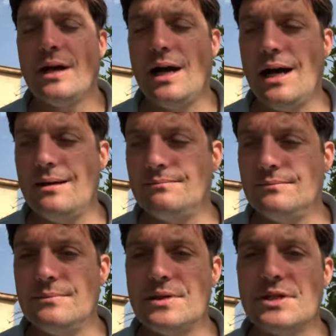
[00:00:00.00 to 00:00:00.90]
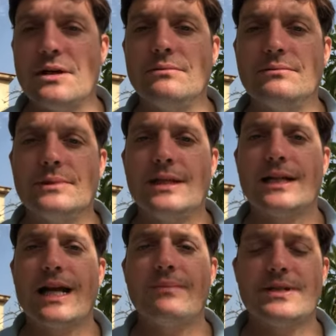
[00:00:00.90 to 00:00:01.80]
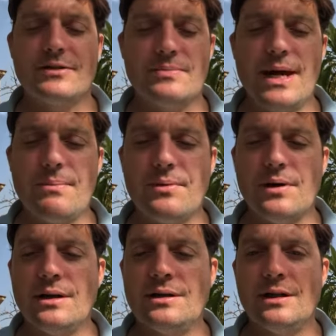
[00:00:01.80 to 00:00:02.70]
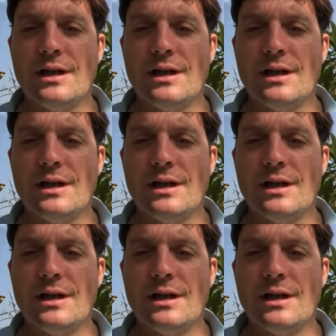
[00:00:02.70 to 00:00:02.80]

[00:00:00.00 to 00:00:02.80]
So he declared himself to be emperor,